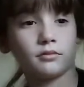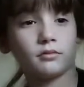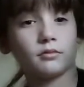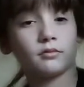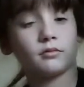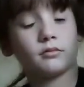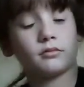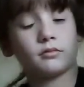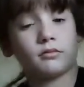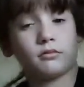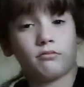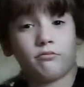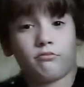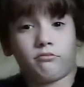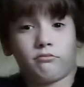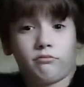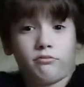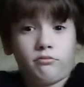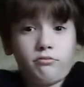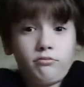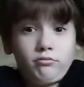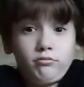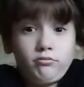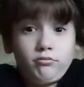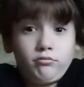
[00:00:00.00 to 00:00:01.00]

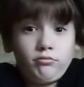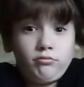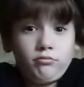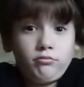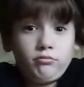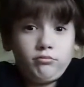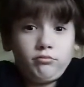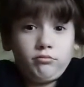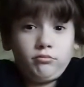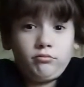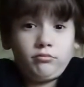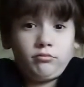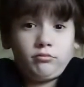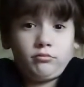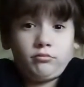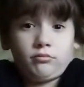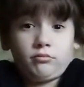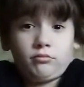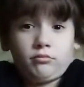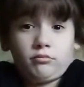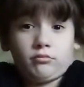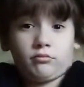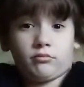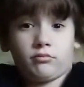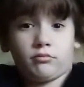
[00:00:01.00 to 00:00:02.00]

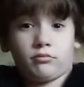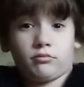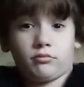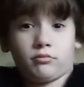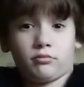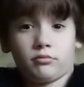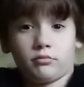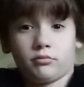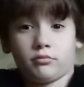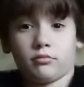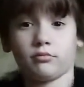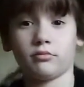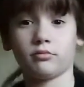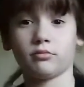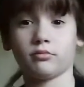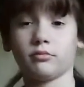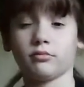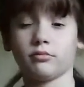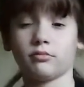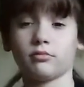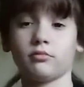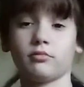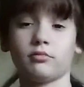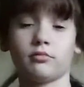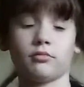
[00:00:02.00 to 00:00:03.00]

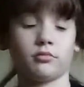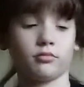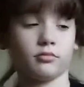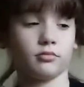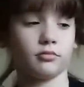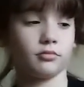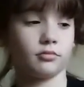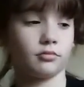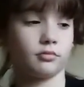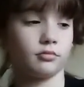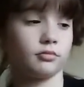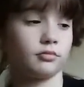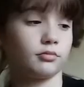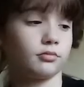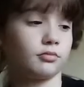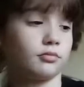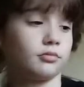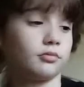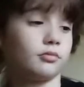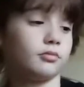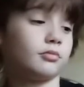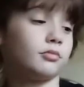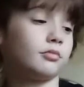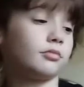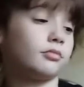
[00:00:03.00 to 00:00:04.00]

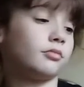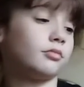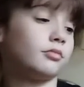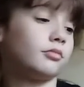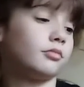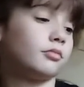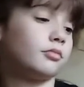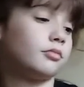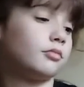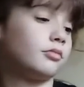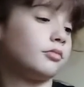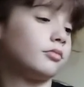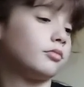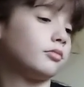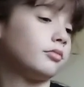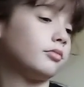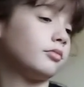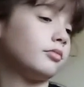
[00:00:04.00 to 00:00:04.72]
[no speech]